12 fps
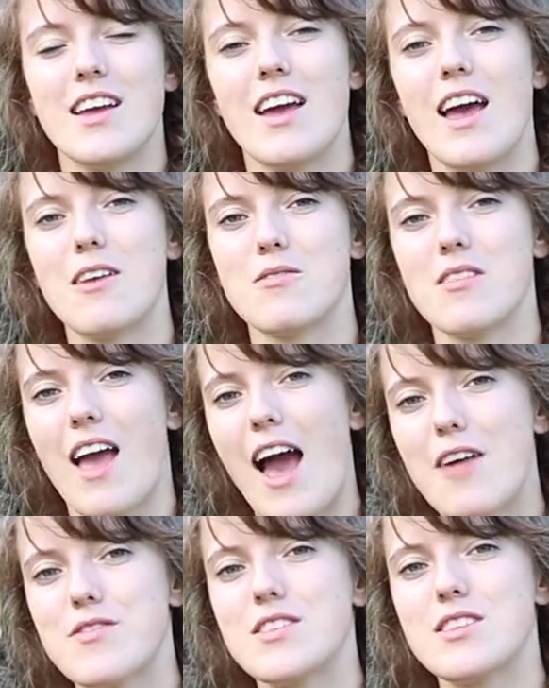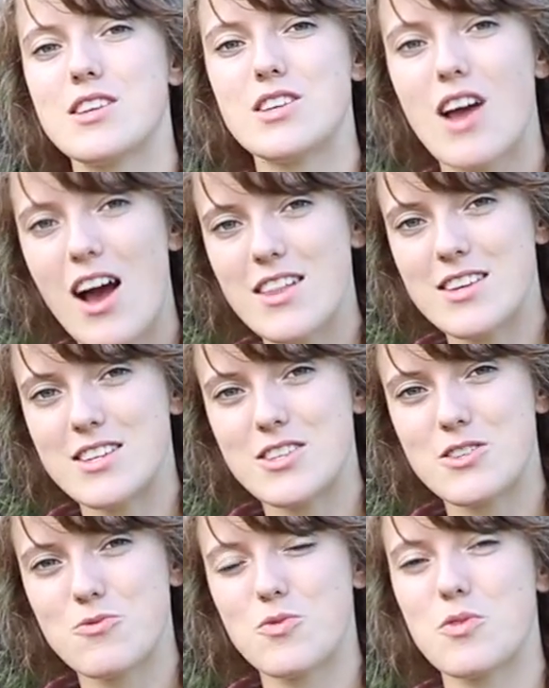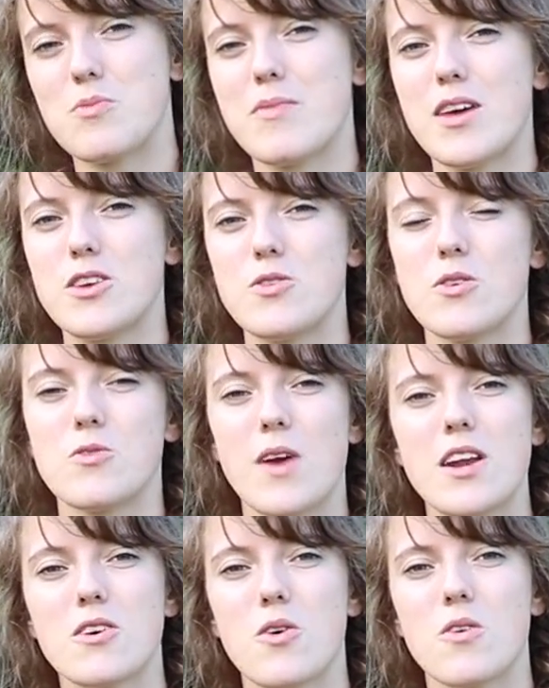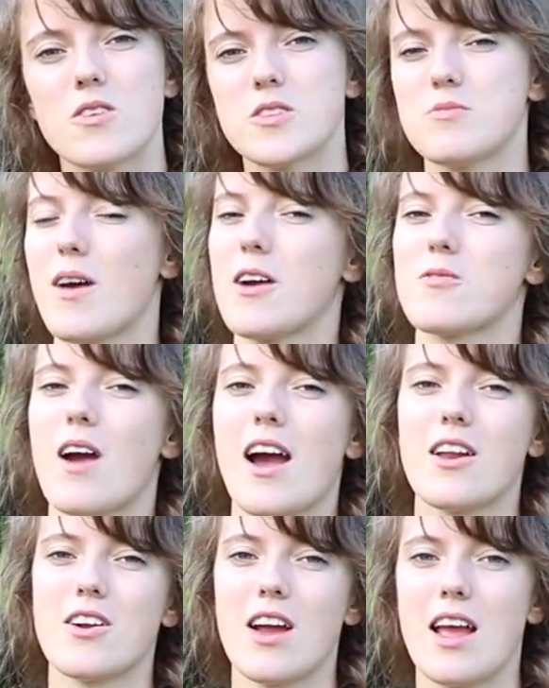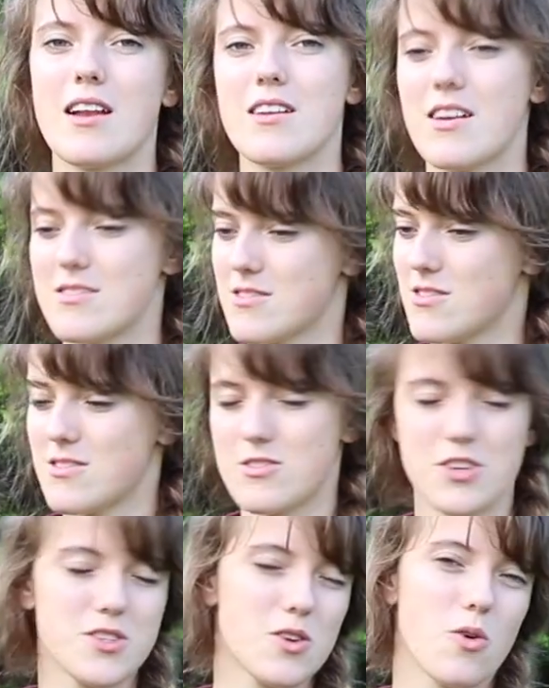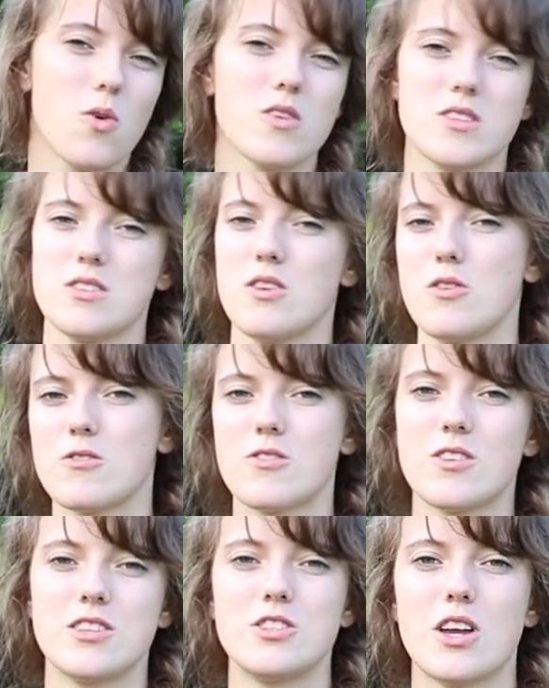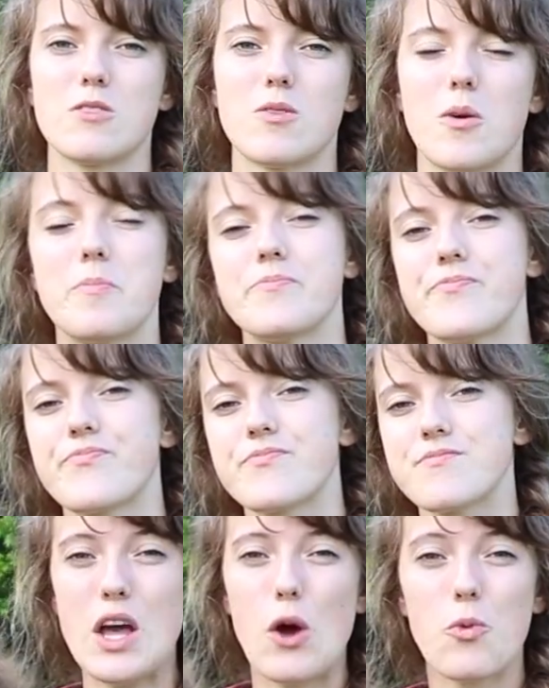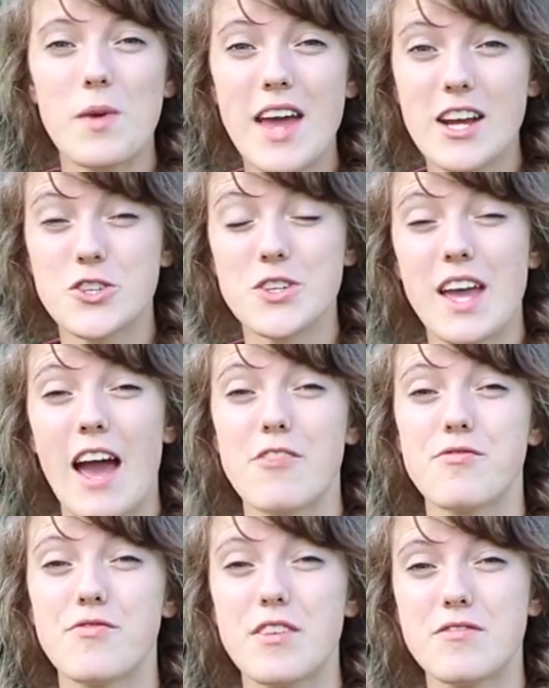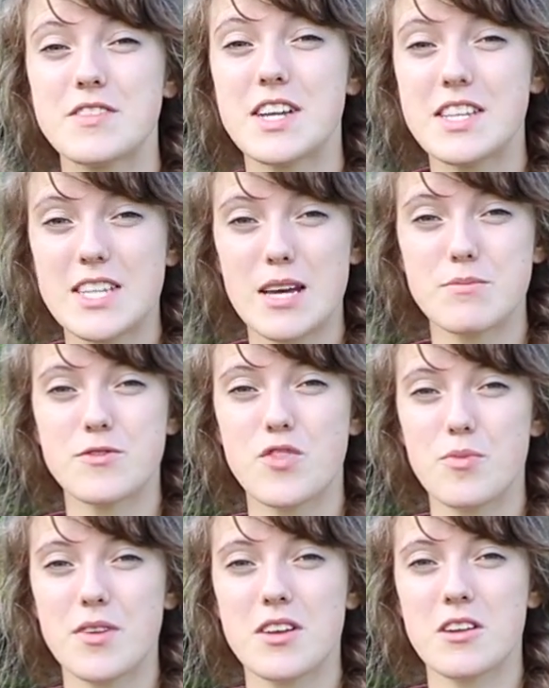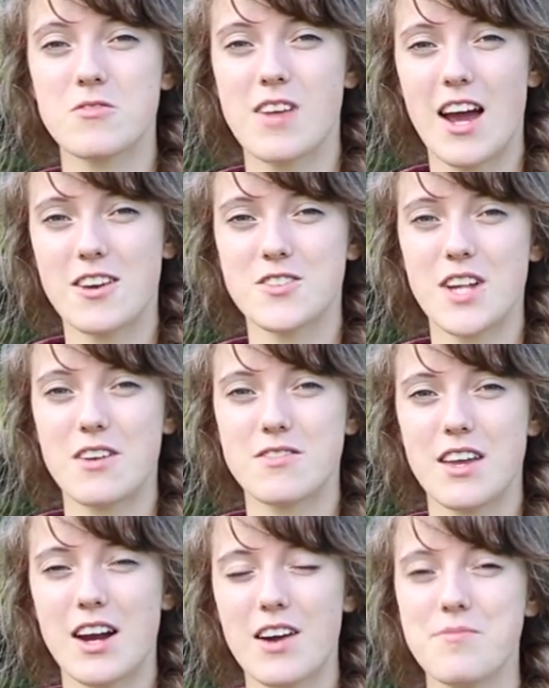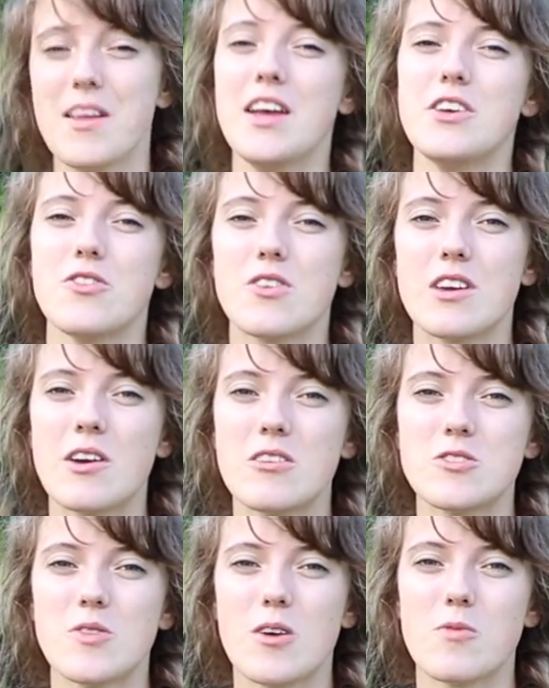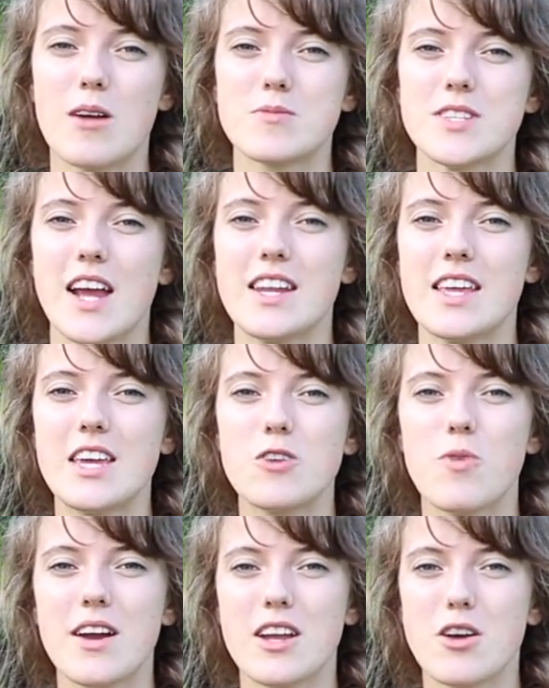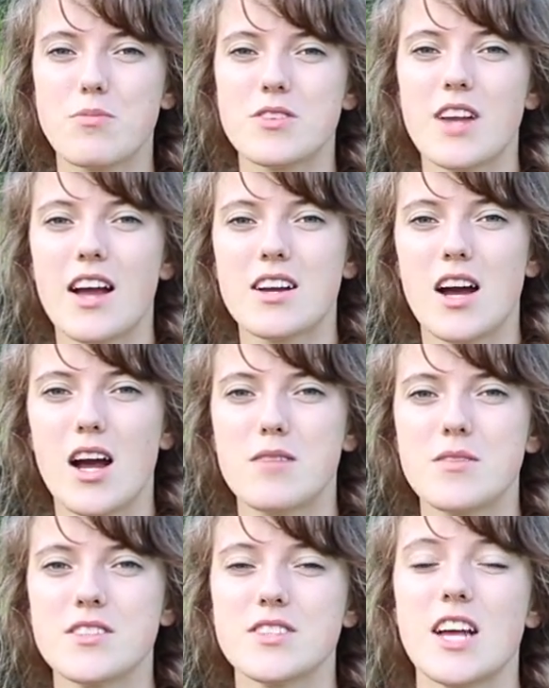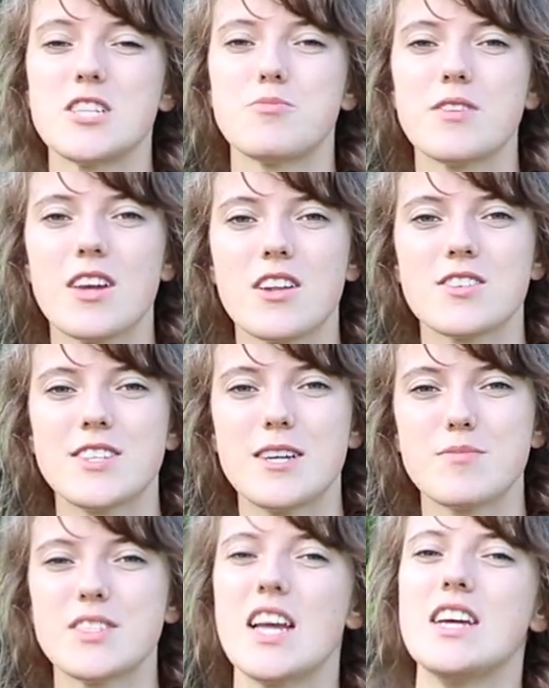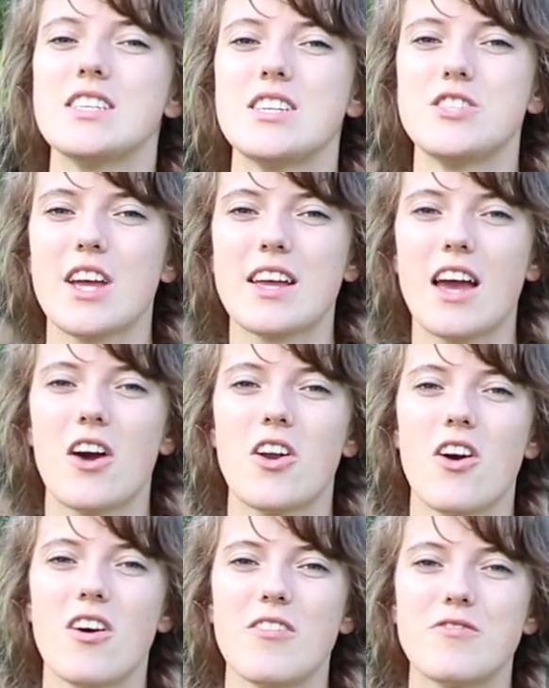And having the knowledge will make you a greater horseback rider and just a horse owner in general. We actually have 15 tips for beginner riders out there. You can go to our website, equinehelper.com/beginner tips, to check out all